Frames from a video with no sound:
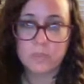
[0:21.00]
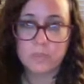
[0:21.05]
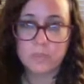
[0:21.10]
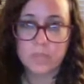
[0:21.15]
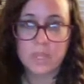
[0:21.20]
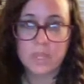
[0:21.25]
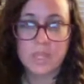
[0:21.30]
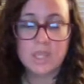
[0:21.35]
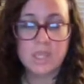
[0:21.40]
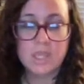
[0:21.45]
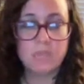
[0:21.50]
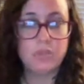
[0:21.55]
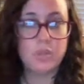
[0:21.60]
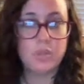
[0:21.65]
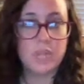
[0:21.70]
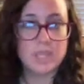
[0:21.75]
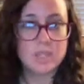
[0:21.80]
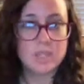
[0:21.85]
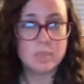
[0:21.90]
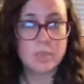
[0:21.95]
If you
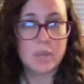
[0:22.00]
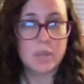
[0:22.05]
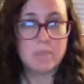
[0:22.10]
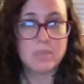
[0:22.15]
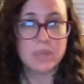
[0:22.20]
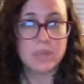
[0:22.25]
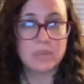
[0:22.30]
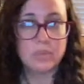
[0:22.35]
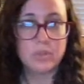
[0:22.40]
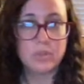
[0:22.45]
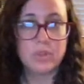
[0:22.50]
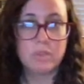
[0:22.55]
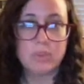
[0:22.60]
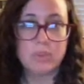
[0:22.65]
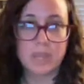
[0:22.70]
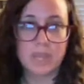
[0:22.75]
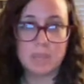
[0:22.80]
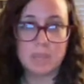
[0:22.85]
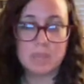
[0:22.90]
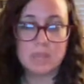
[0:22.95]
get to PubMed through the
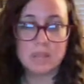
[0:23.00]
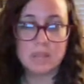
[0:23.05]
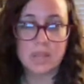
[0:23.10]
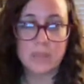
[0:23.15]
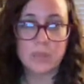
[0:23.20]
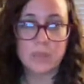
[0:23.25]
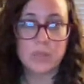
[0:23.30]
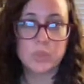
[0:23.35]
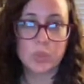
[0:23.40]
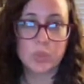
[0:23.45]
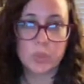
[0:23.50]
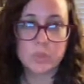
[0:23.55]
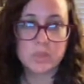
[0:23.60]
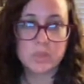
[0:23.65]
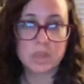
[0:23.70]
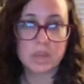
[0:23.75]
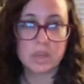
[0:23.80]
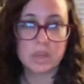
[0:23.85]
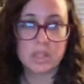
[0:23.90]
Miami Library's website,